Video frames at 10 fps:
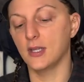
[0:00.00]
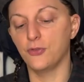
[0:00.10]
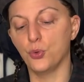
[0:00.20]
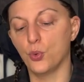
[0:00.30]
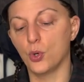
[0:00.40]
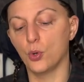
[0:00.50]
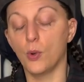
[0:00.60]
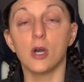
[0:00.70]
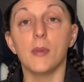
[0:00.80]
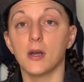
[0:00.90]
if your
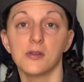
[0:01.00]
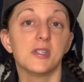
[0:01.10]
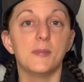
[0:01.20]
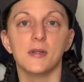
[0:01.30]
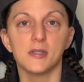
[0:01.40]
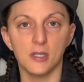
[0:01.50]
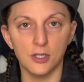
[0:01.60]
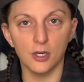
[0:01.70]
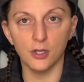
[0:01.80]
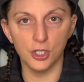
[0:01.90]
water bottle spills in
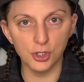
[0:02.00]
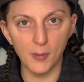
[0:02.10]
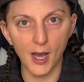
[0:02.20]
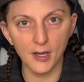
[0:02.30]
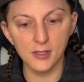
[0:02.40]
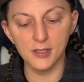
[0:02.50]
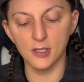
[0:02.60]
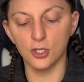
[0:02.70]
your lunchbox,